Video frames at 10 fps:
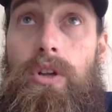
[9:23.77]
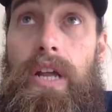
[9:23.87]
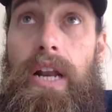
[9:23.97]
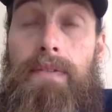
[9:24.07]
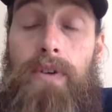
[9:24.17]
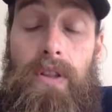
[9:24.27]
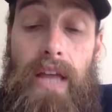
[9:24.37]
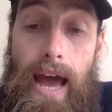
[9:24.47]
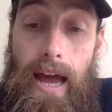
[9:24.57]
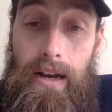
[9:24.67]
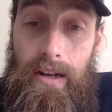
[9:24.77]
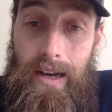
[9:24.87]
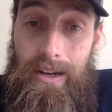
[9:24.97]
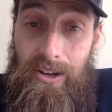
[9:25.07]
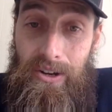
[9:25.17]
So then after that,
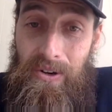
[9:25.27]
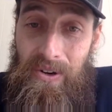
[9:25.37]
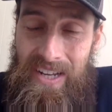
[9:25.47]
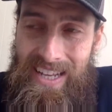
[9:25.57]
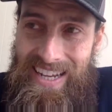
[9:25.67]
I go